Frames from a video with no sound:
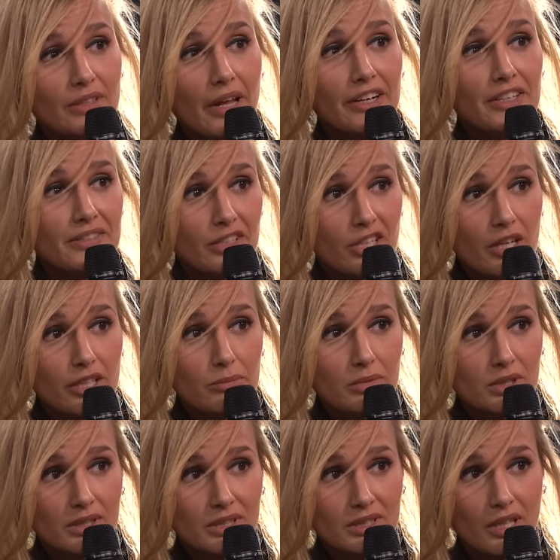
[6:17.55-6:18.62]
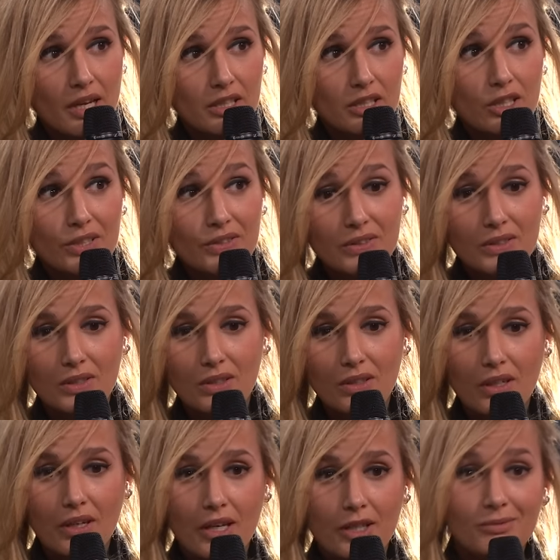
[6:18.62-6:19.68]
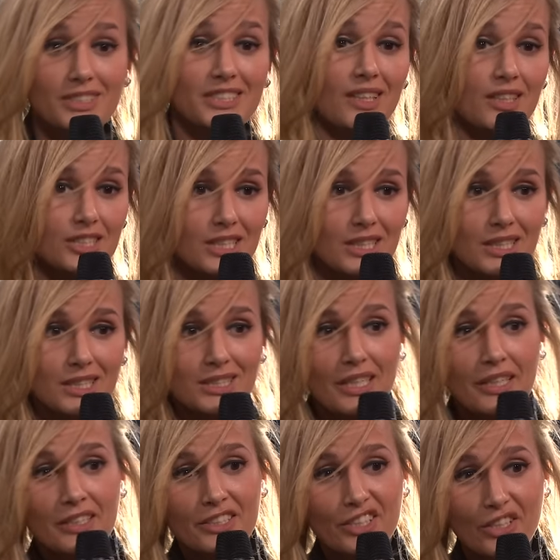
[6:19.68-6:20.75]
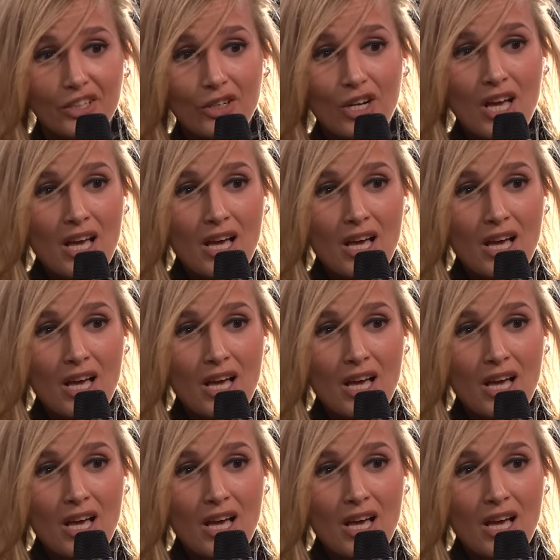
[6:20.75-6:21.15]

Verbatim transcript: that is anonymous and cruel and misogynist and you know